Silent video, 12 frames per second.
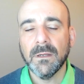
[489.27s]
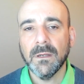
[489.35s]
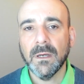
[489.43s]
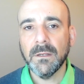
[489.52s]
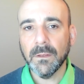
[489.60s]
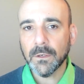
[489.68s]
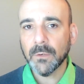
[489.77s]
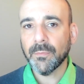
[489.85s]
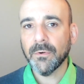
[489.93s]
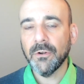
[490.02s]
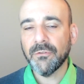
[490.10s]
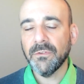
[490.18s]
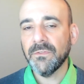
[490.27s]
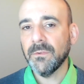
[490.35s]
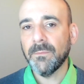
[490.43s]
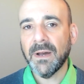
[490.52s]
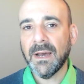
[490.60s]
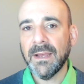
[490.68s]
Another approach is to
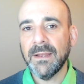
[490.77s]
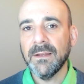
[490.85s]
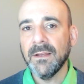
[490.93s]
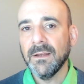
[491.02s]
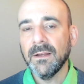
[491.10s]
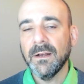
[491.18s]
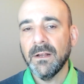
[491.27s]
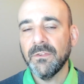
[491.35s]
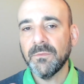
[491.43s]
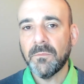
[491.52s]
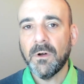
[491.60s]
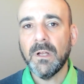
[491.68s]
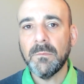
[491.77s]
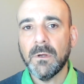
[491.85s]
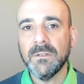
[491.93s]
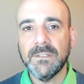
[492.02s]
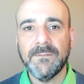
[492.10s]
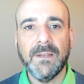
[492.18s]
buy a small
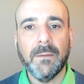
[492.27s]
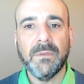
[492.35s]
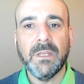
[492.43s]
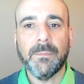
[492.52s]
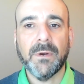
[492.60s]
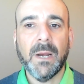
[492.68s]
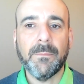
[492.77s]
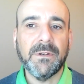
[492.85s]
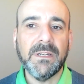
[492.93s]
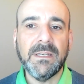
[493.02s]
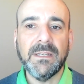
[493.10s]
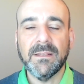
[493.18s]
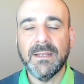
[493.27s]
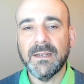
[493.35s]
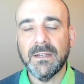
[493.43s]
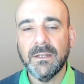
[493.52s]
multifamily property like